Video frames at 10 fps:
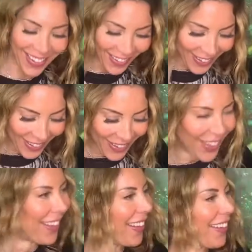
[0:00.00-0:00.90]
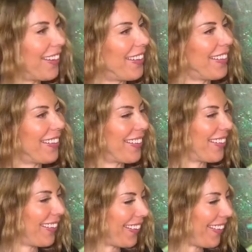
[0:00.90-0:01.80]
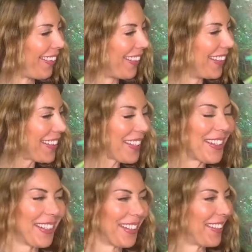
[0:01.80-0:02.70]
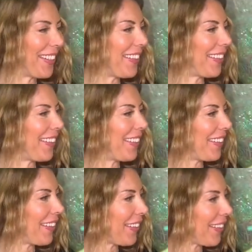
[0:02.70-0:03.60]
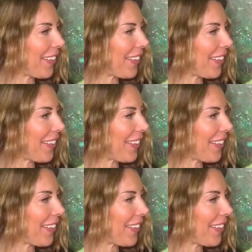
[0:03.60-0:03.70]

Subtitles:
No words are spoken by the person on screen.